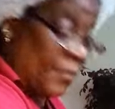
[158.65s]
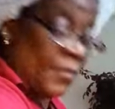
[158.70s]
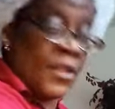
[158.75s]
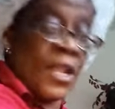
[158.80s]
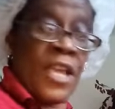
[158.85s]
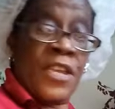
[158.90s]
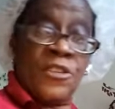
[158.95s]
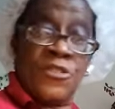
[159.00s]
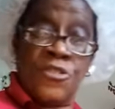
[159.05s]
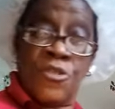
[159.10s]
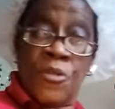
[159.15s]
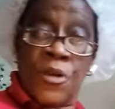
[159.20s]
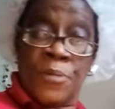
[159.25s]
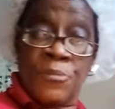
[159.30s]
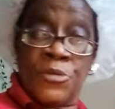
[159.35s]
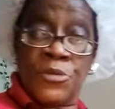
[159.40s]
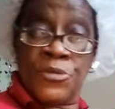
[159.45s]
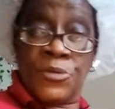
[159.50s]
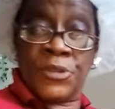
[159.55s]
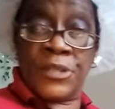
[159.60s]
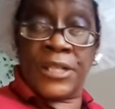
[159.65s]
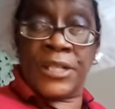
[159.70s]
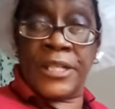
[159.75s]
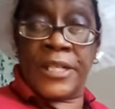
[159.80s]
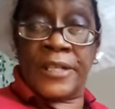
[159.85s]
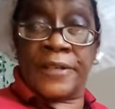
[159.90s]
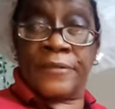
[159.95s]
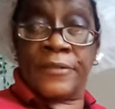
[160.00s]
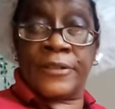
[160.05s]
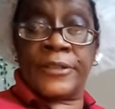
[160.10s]
Now, you know I'm doing the
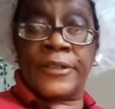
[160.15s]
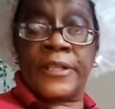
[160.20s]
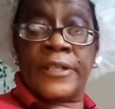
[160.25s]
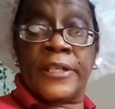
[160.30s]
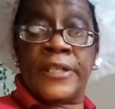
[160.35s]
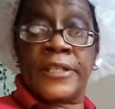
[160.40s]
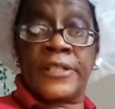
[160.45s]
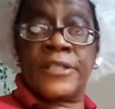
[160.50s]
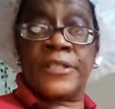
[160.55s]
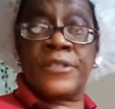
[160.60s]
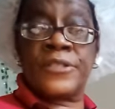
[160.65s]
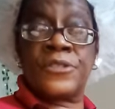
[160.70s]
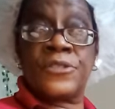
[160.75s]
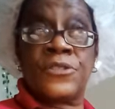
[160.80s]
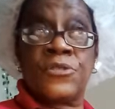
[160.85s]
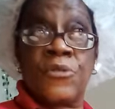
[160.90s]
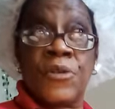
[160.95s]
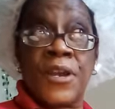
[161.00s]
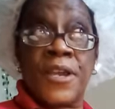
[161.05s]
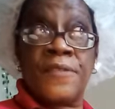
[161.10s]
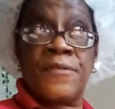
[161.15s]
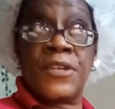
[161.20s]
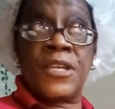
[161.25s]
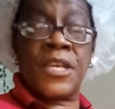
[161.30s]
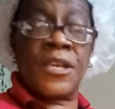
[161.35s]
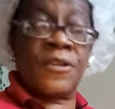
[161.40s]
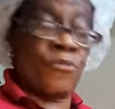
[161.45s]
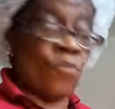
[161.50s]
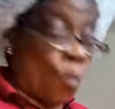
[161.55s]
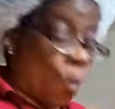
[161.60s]
liver, onions,
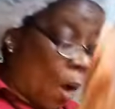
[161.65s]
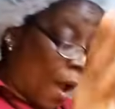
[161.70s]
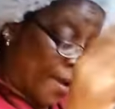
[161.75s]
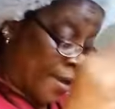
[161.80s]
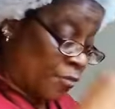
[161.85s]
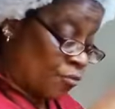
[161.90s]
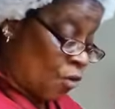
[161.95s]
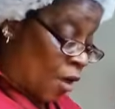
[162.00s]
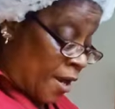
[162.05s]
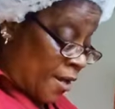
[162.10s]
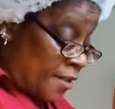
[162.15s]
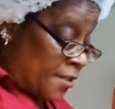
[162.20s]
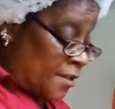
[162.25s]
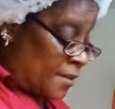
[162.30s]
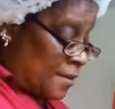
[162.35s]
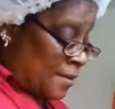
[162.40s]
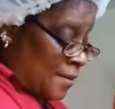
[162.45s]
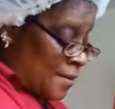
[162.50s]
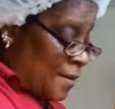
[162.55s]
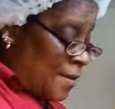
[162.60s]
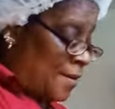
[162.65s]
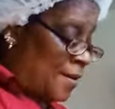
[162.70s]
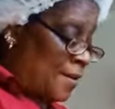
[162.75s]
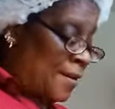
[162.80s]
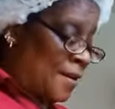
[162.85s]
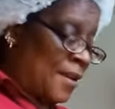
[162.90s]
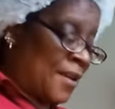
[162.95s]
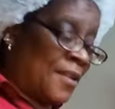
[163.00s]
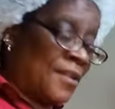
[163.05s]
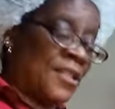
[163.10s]
gravy, and white
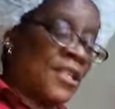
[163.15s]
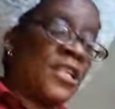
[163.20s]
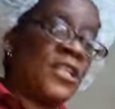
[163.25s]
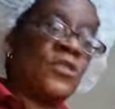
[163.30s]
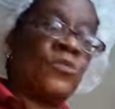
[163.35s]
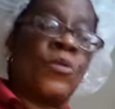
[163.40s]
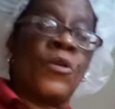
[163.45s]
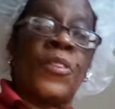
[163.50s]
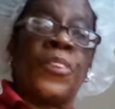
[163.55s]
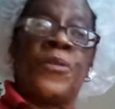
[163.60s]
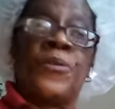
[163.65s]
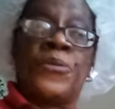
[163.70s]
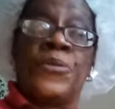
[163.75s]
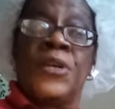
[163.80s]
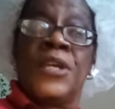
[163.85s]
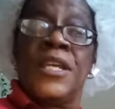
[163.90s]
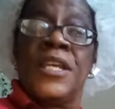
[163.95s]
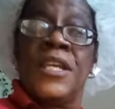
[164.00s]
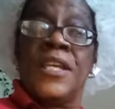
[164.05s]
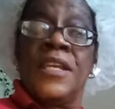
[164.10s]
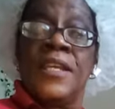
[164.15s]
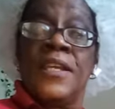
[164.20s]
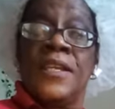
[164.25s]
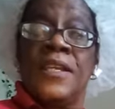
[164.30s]
rice. These were three